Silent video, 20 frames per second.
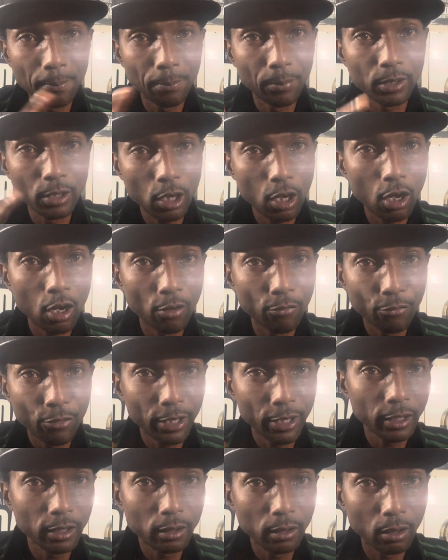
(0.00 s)
Bernard
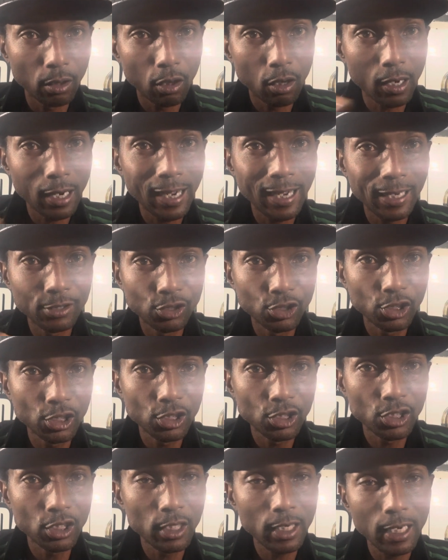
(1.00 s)
Riggin,
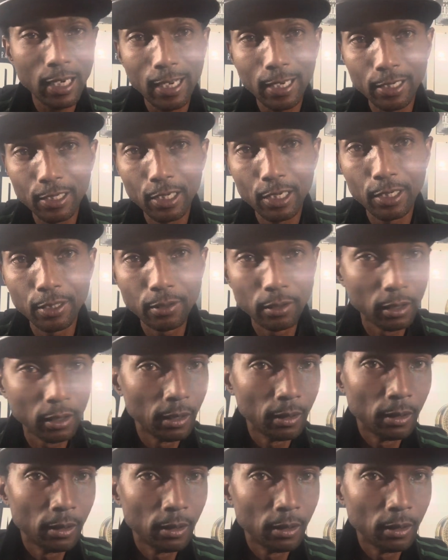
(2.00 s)
RIGGIN.